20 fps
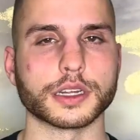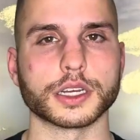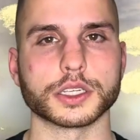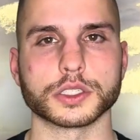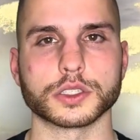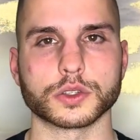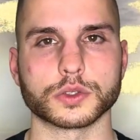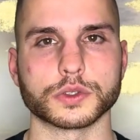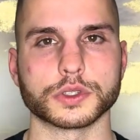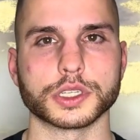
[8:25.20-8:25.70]

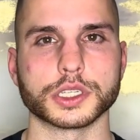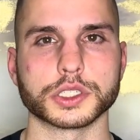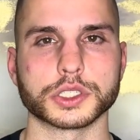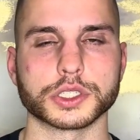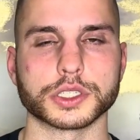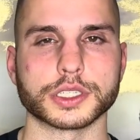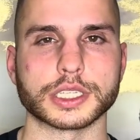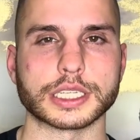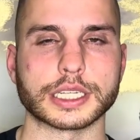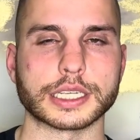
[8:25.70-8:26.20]
Gnostic
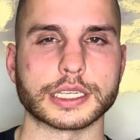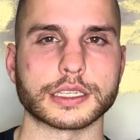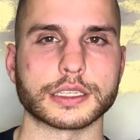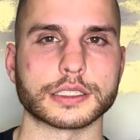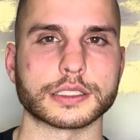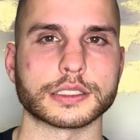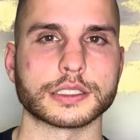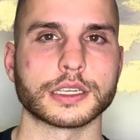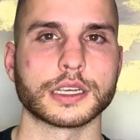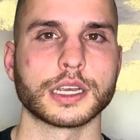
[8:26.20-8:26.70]
tradition,
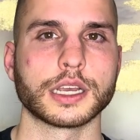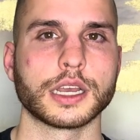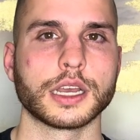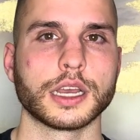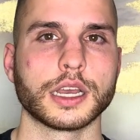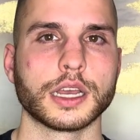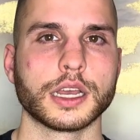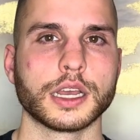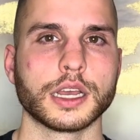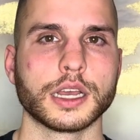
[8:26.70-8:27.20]
is
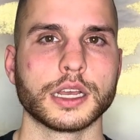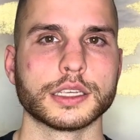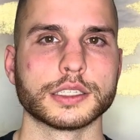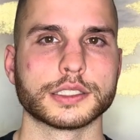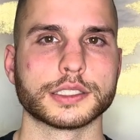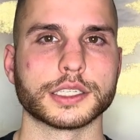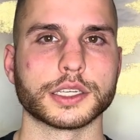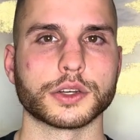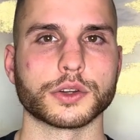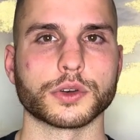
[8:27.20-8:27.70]

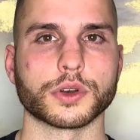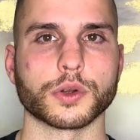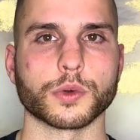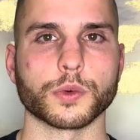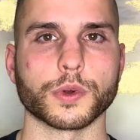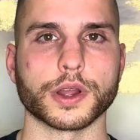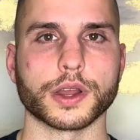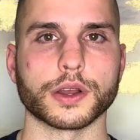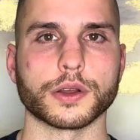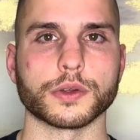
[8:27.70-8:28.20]
centered
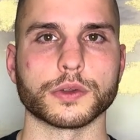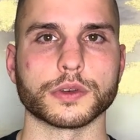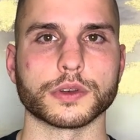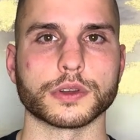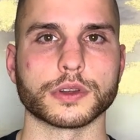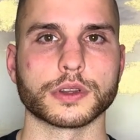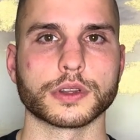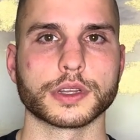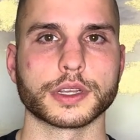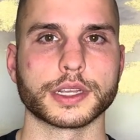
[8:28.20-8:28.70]
around
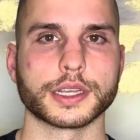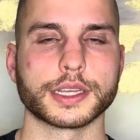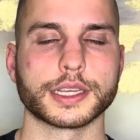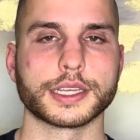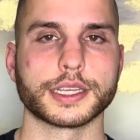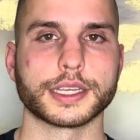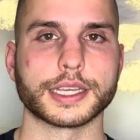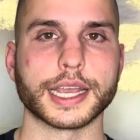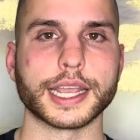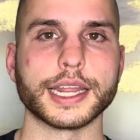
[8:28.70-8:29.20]

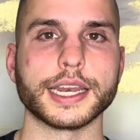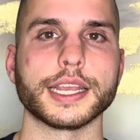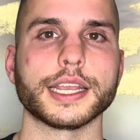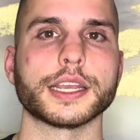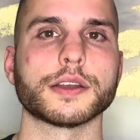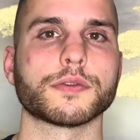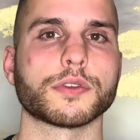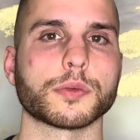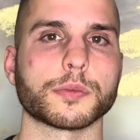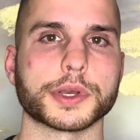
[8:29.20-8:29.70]
gaining
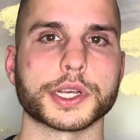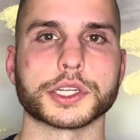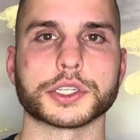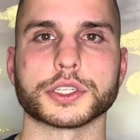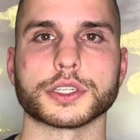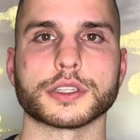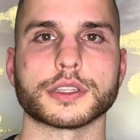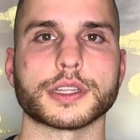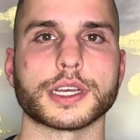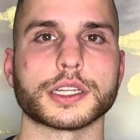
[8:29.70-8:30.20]

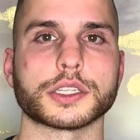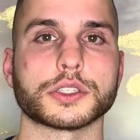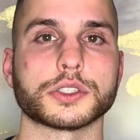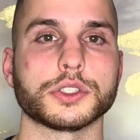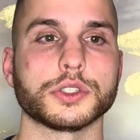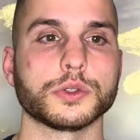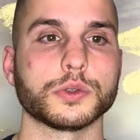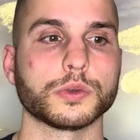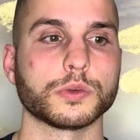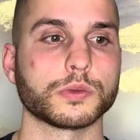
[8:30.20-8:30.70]
information that
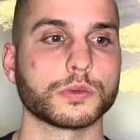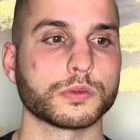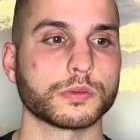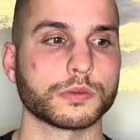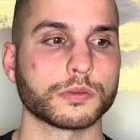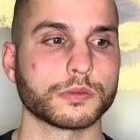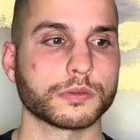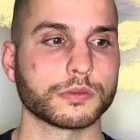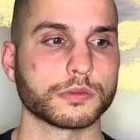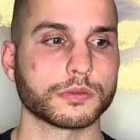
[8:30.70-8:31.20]
you
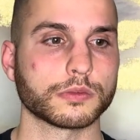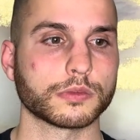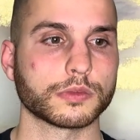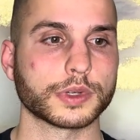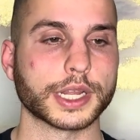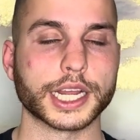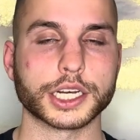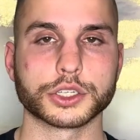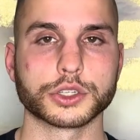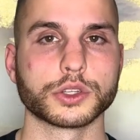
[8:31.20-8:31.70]

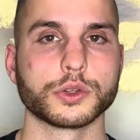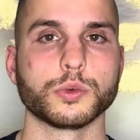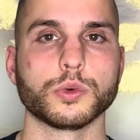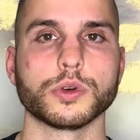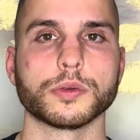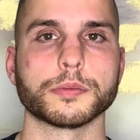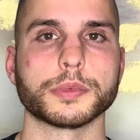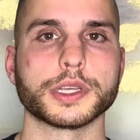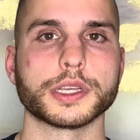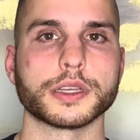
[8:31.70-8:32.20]
naturally
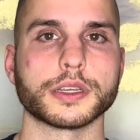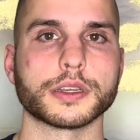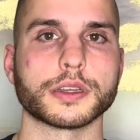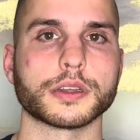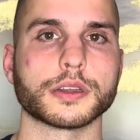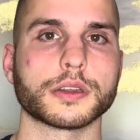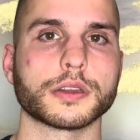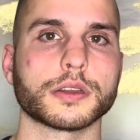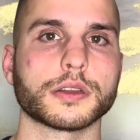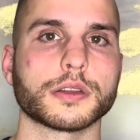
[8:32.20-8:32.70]
wouldn't be
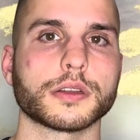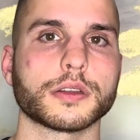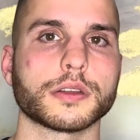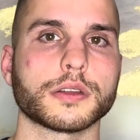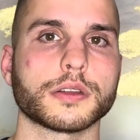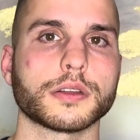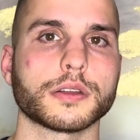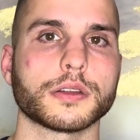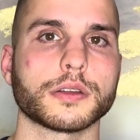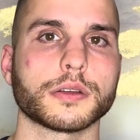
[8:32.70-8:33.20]

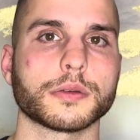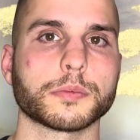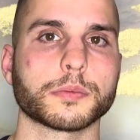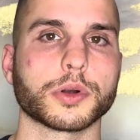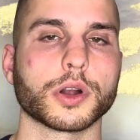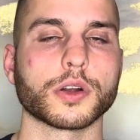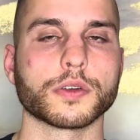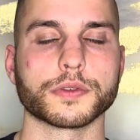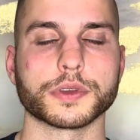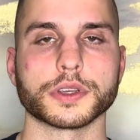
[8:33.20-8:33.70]

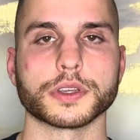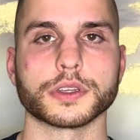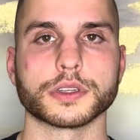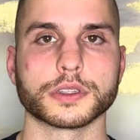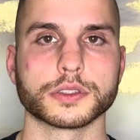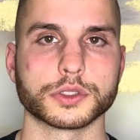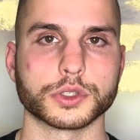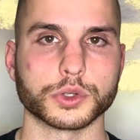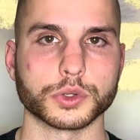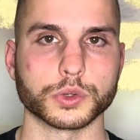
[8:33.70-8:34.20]
privy
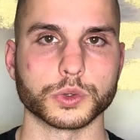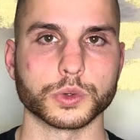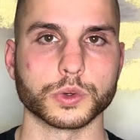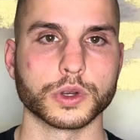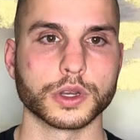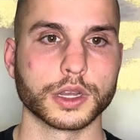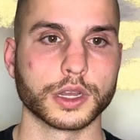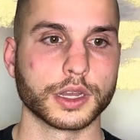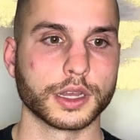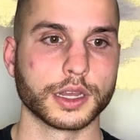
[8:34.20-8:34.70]
to
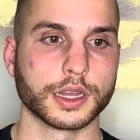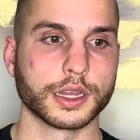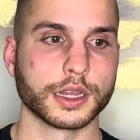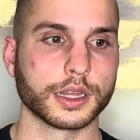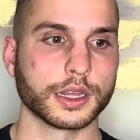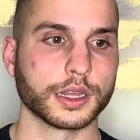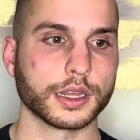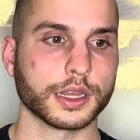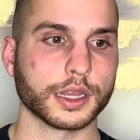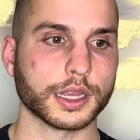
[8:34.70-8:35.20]

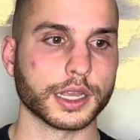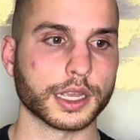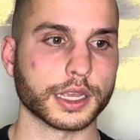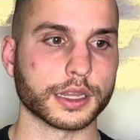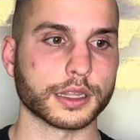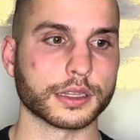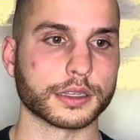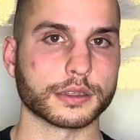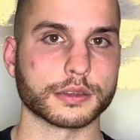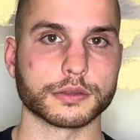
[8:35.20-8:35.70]

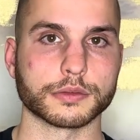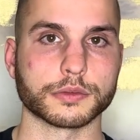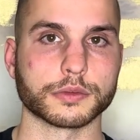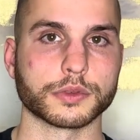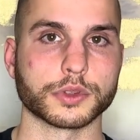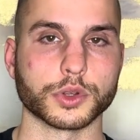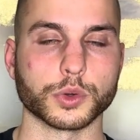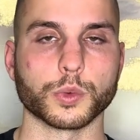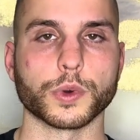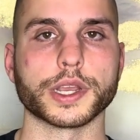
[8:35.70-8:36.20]
in
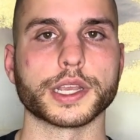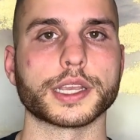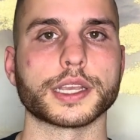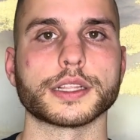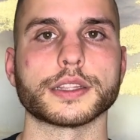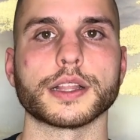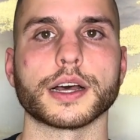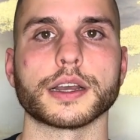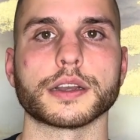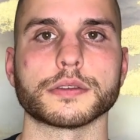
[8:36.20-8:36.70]
your waking
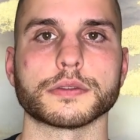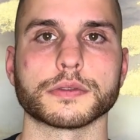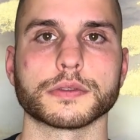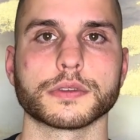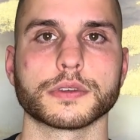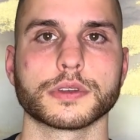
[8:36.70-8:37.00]
life,